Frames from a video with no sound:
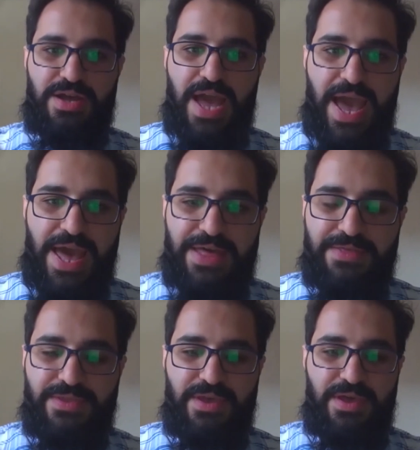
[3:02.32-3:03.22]

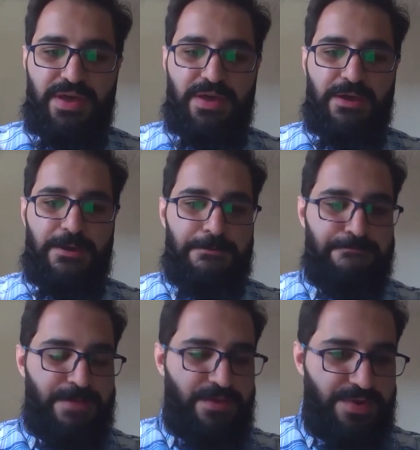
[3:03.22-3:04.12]
and
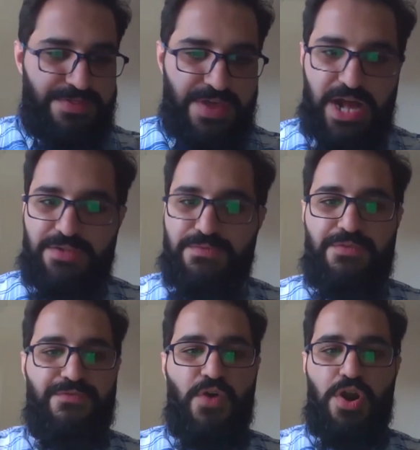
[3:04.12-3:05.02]
with the help
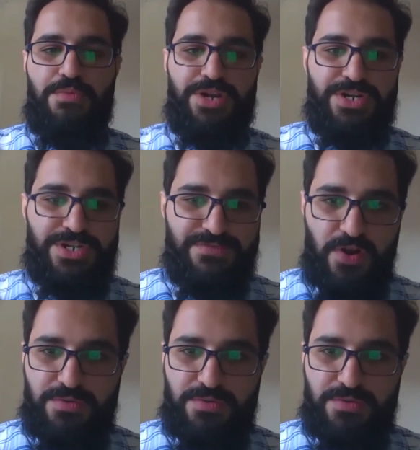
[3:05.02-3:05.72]
of farmers